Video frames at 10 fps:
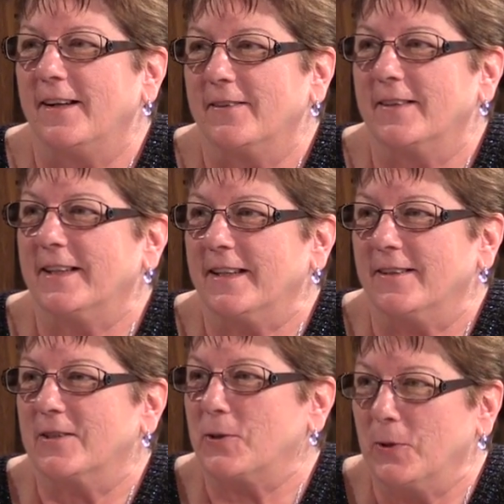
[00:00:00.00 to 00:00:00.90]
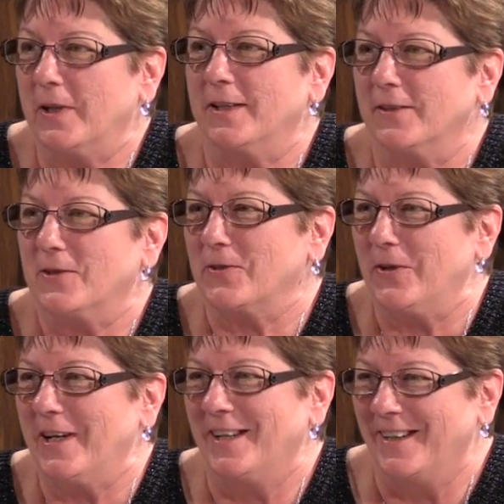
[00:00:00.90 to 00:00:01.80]
All right, I'll join.
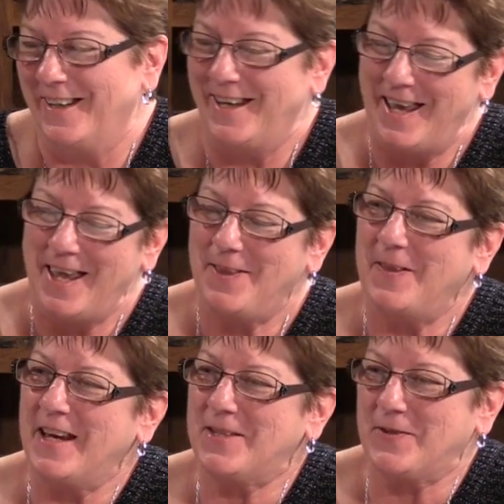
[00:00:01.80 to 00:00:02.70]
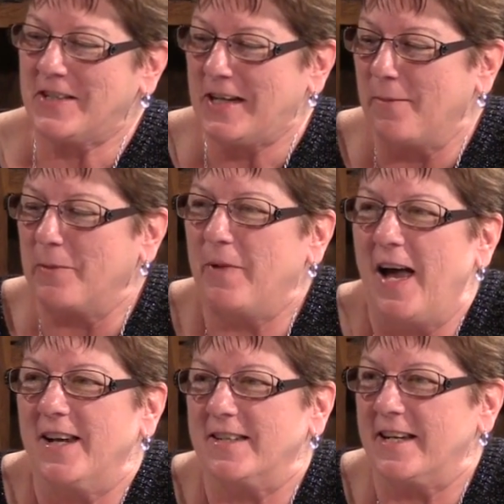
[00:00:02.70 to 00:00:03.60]
Thanks for stopping
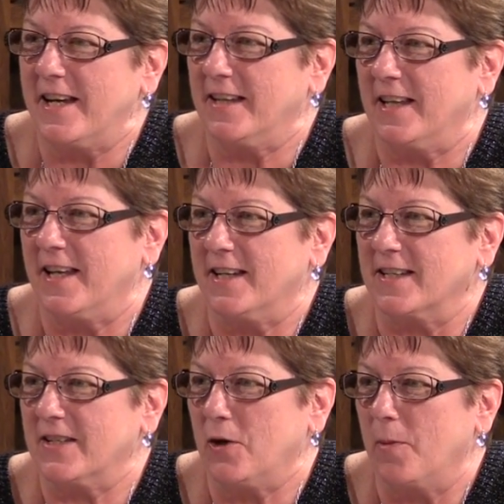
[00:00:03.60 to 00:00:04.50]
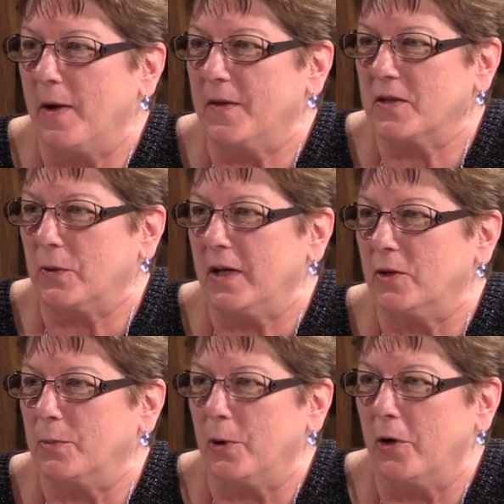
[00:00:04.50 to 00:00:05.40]
by today and letting us know about this great
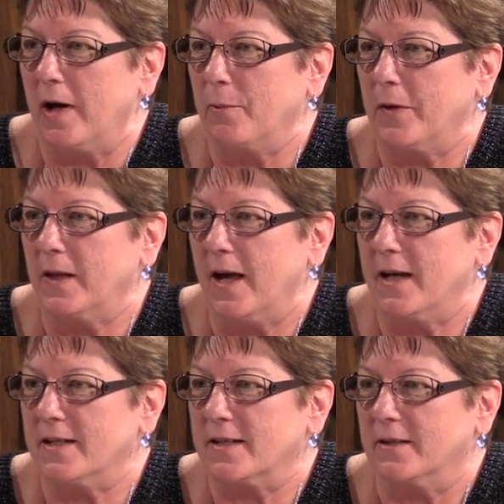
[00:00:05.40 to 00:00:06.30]
new program with the Lions.